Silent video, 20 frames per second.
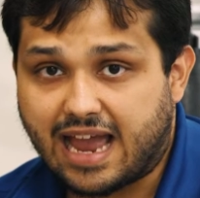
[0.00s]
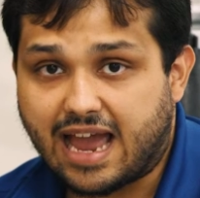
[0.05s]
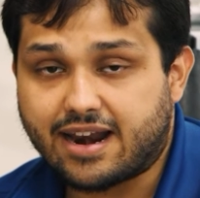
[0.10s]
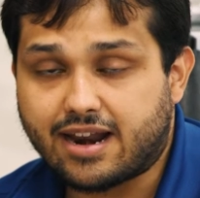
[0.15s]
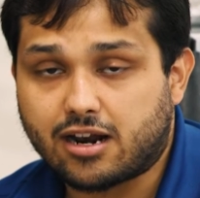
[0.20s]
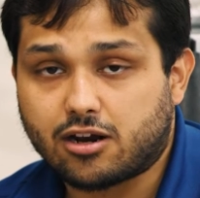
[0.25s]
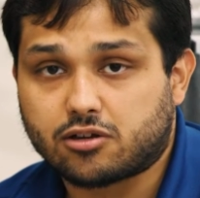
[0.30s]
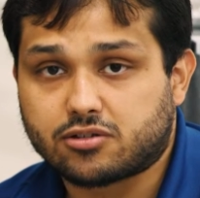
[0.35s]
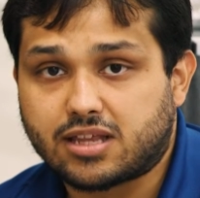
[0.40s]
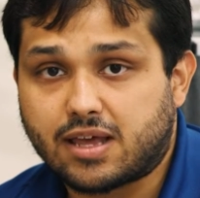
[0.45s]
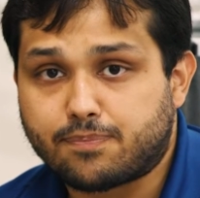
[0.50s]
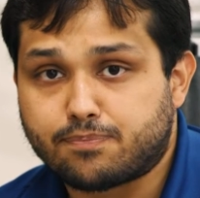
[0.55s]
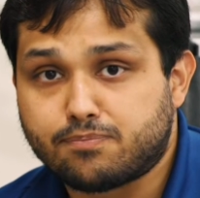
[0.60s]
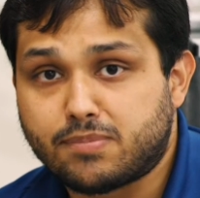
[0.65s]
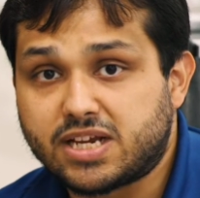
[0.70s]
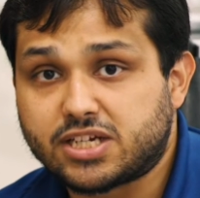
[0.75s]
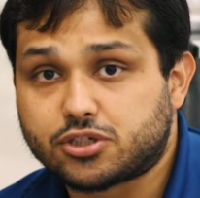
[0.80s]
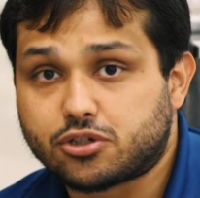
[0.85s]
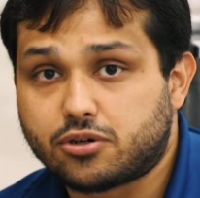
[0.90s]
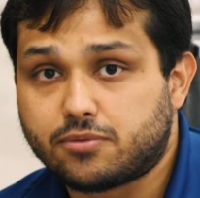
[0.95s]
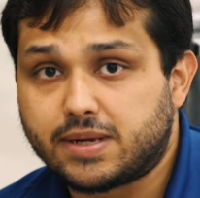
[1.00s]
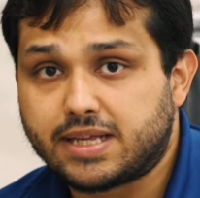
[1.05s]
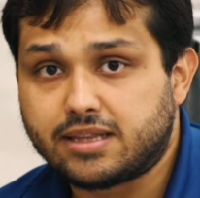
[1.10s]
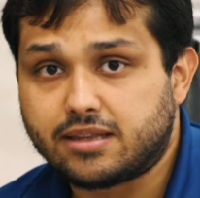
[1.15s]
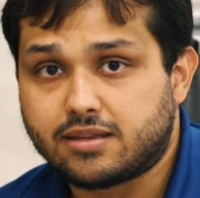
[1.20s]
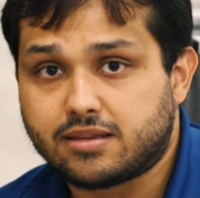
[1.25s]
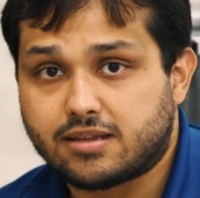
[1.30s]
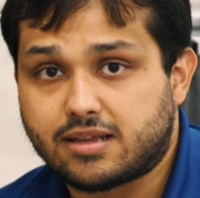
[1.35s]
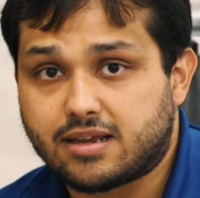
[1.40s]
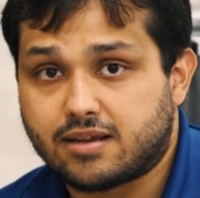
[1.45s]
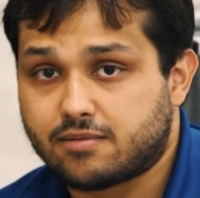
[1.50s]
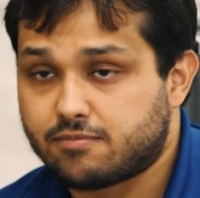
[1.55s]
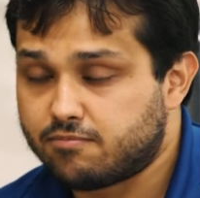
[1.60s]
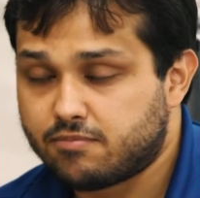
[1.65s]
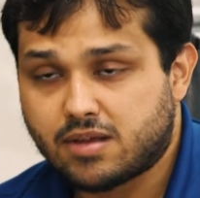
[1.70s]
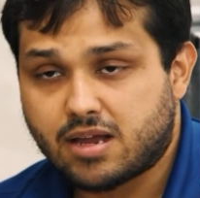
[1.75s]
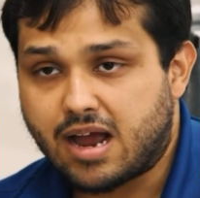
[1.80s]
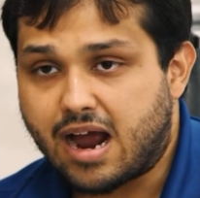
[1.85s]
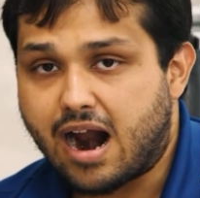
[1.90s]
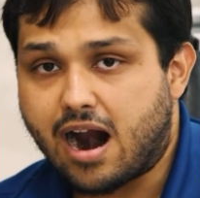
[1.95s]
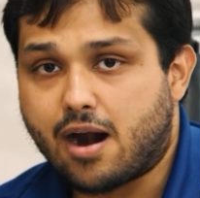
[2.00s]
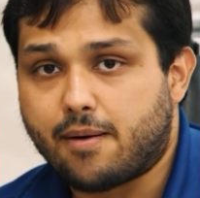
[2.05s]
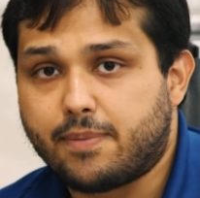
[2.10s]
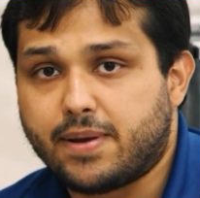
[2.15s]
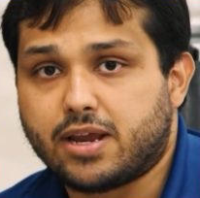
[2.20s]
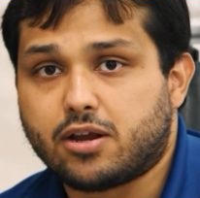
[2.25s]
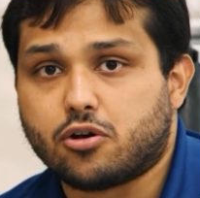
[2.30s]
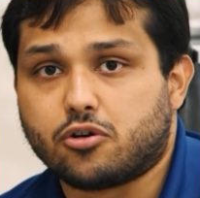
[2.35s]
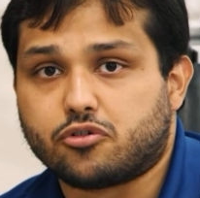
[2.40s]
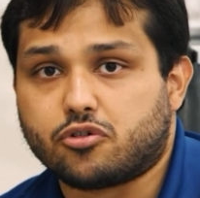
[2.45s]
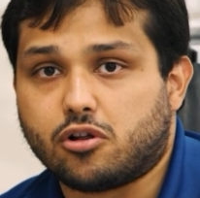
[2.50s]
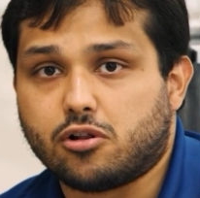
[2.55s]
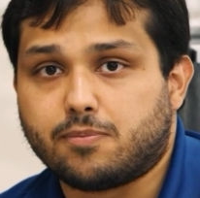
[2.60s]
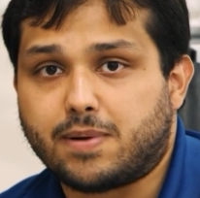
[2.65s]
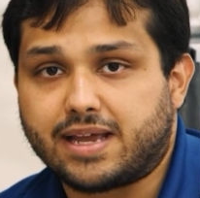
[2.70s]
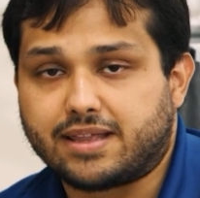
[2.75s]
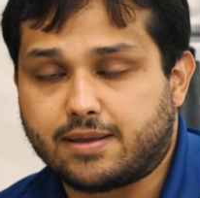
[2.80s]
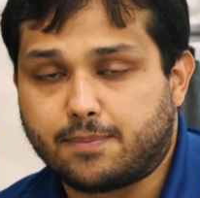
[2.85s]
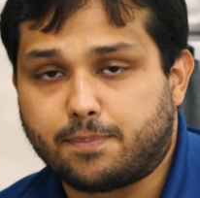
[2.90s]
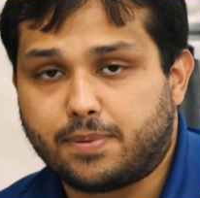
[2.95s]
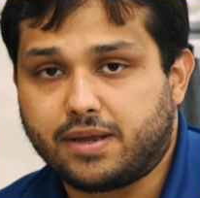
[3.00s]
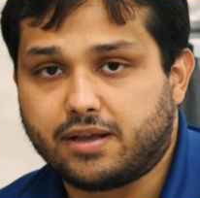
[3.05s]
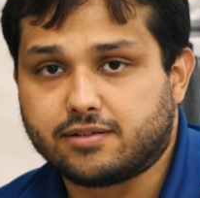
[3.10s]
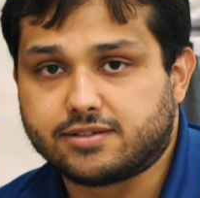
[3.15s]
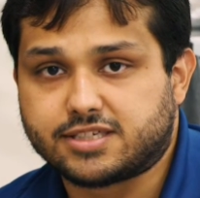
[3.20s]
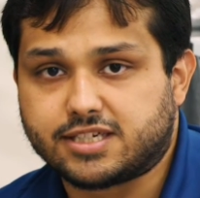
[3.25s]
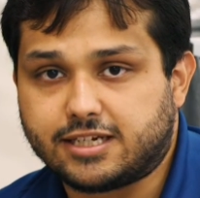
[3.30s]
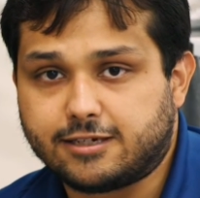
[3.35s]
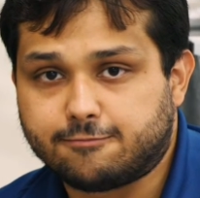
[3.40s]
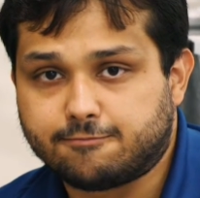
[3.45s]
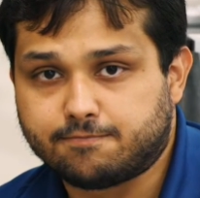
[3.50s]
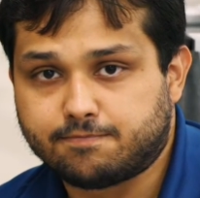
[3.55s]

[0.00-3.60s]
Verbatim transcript: analog depth measurement are being controlled by the PLC.